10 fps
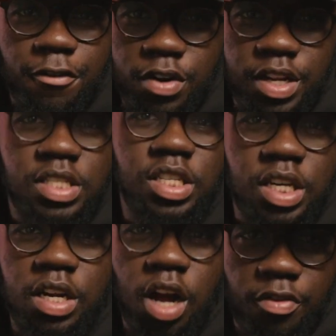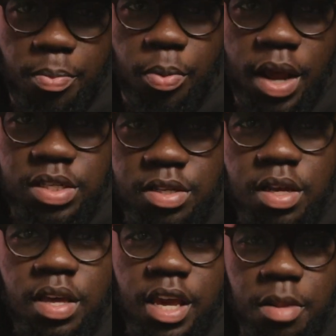for this good of a price.
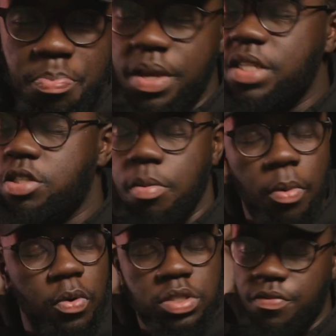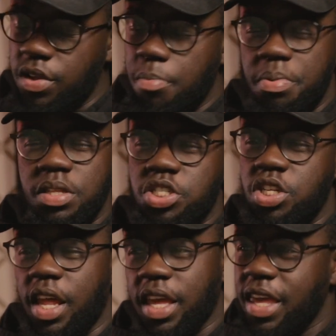It beats most of the
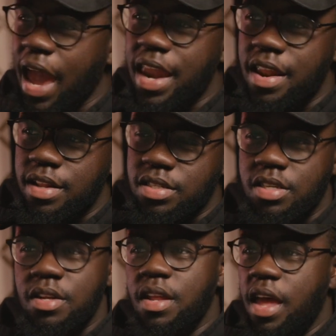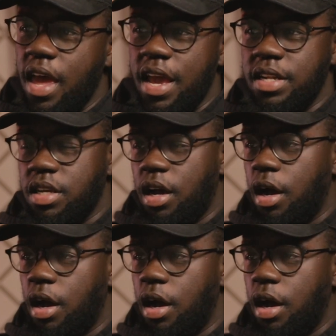competition like Canons and